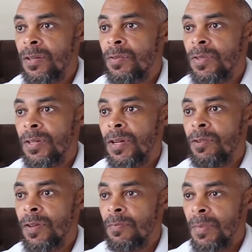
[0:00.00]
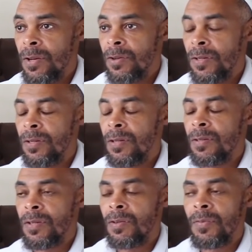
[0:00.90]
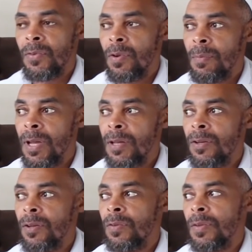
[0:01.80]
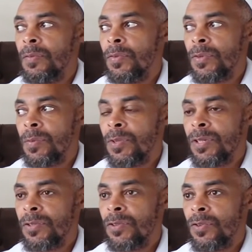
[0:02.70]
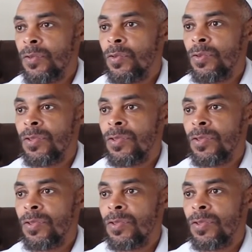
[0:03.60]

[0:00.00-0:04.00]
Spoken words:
you know, it's an area of manhood, and so if you're a man, you know, if someone tells you the truth,